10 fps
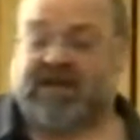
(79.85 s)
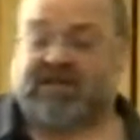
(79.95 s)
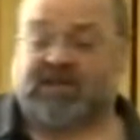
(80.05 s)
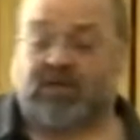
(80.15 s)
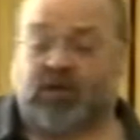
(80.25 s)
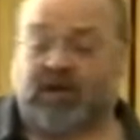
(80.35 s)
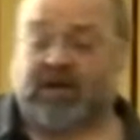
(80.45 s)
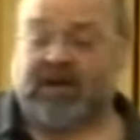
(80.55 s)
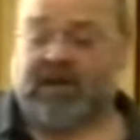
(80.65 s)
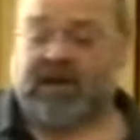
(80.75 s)
It's a quad
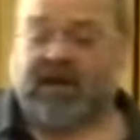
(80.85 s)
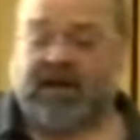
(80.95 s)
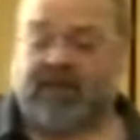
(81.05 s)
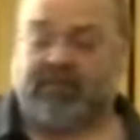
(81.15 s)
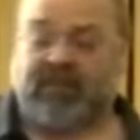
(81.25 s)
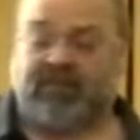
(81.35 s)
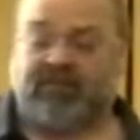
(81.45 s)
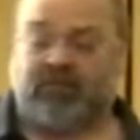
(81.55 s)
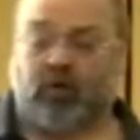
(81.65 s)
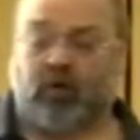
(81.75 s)

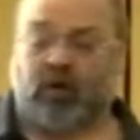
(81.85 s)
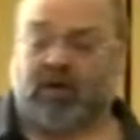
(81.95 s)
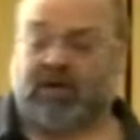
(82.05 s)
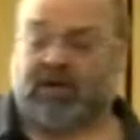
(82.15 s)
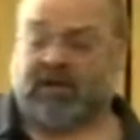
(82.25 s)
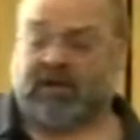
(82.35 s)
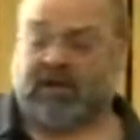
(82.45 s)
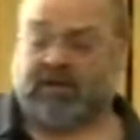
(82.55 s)
4